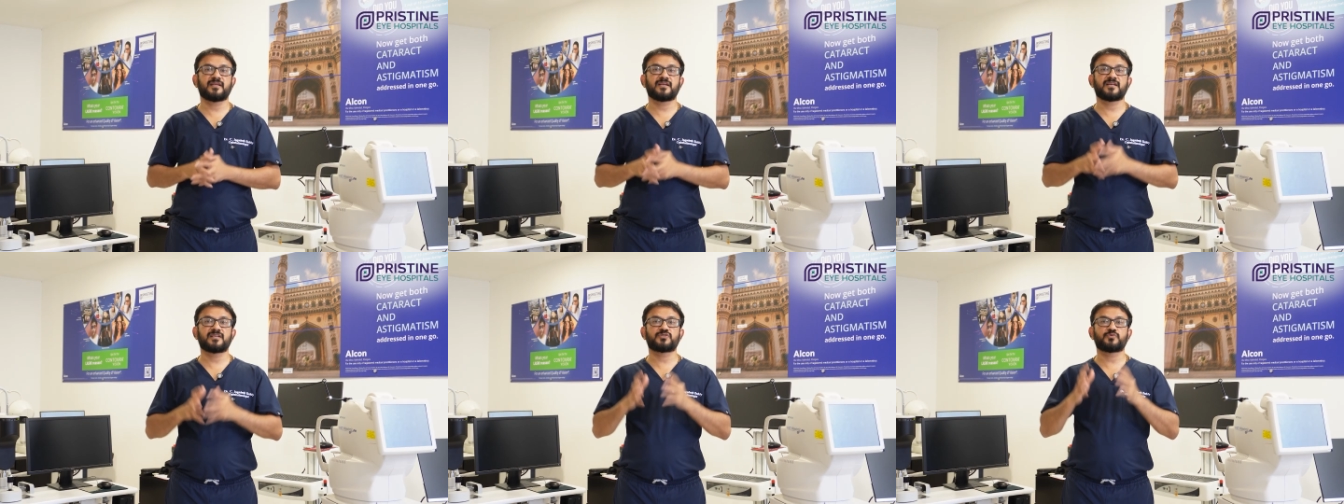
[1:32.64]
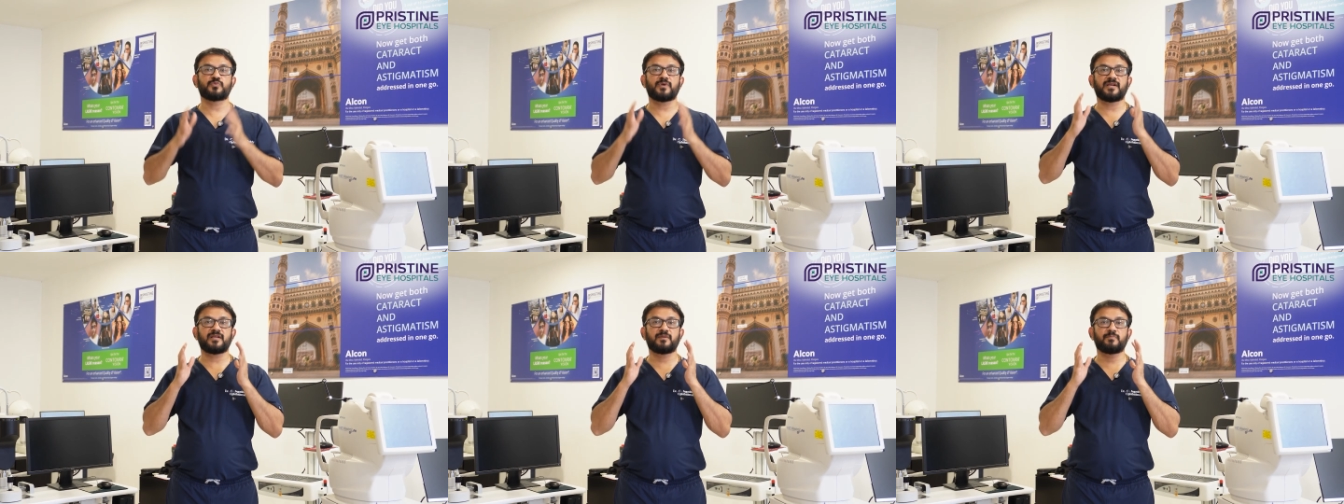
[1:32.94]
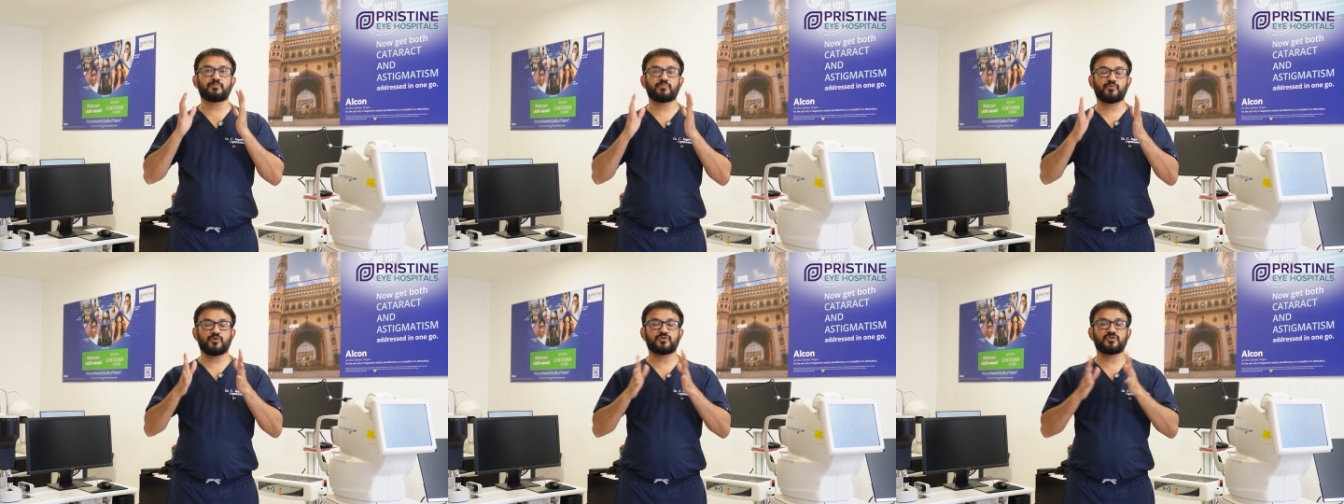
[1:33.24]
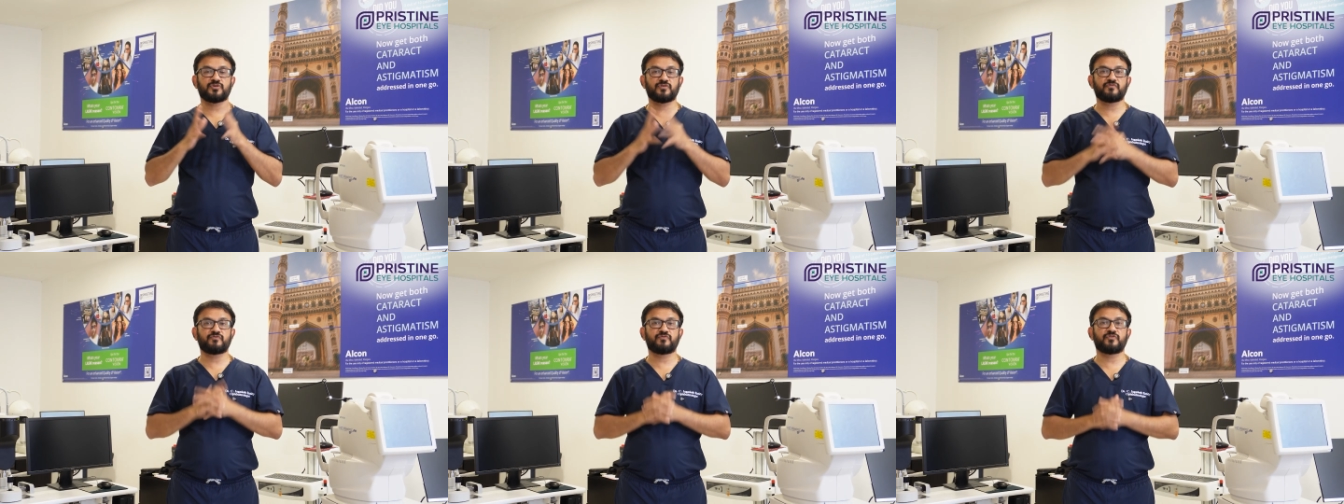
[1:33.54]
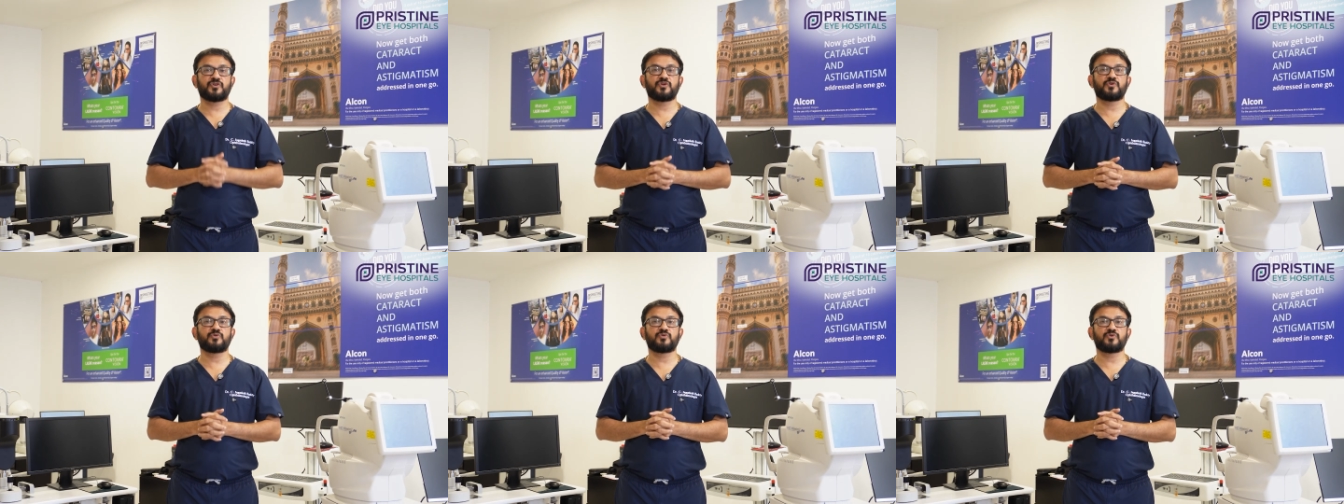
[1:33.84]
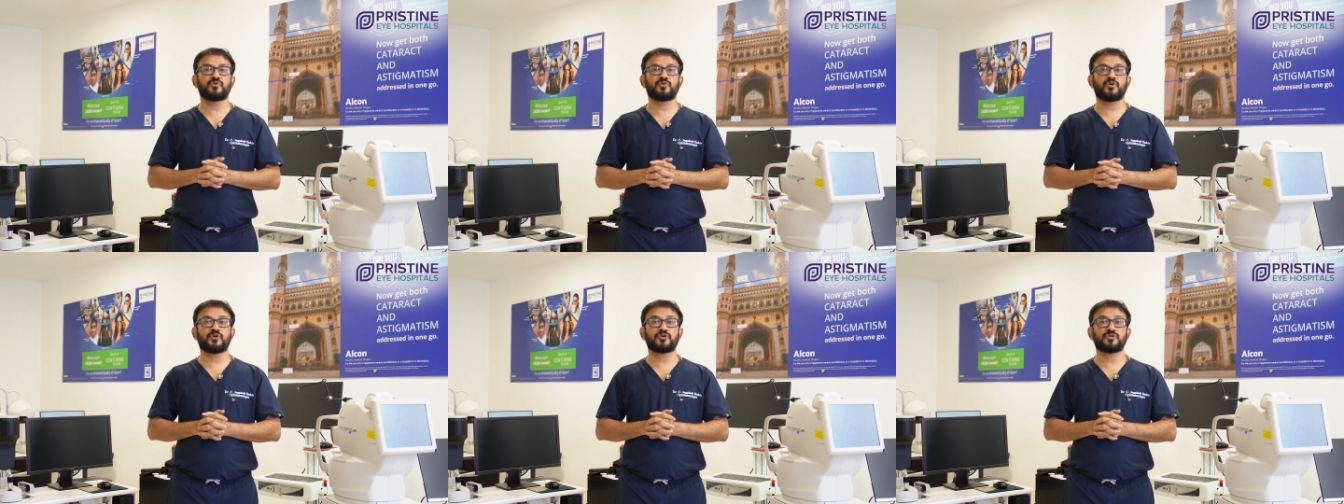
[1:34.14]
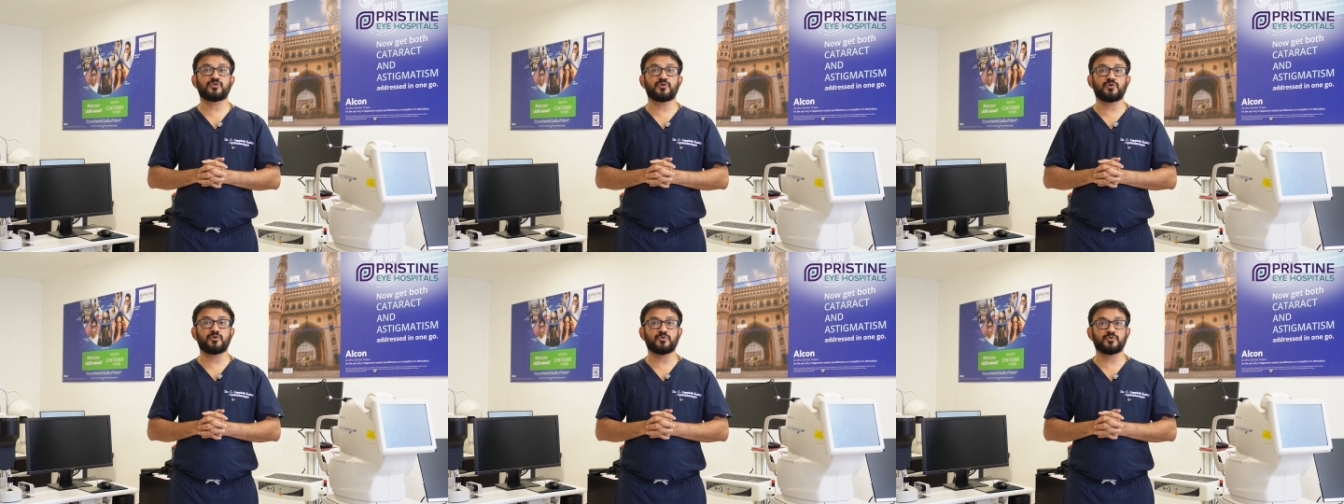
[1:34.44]
think it's very important for you
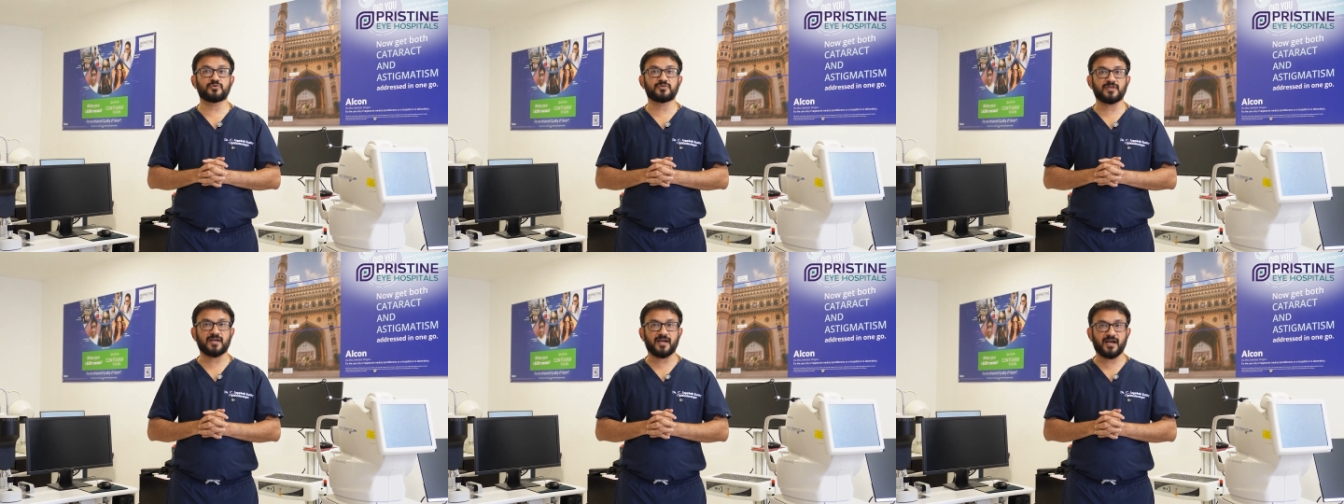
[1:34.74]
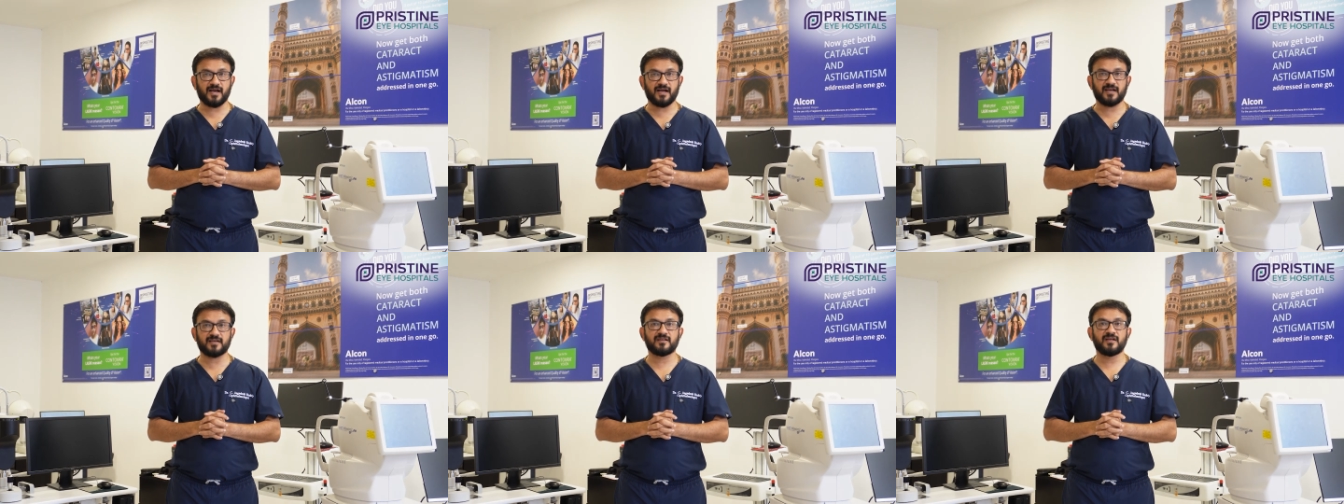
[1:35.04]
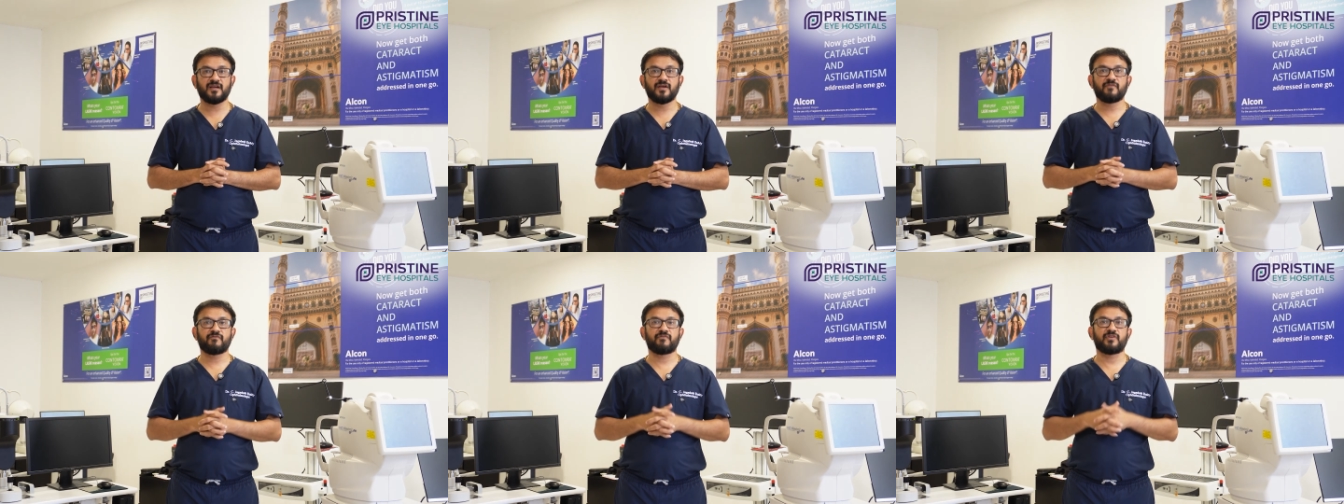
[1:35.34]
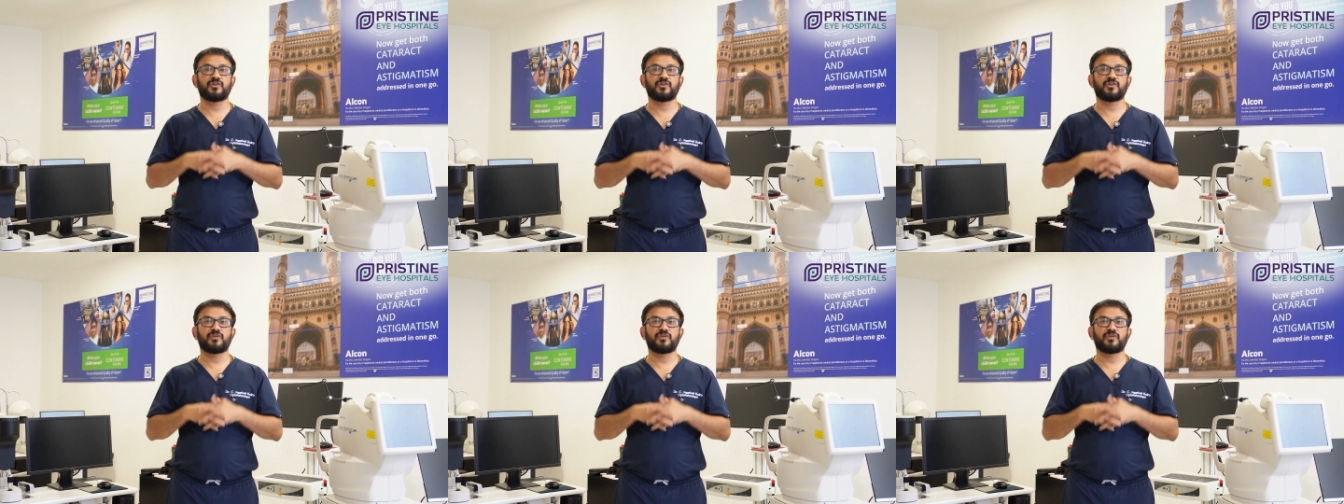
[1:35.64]
not to lose heart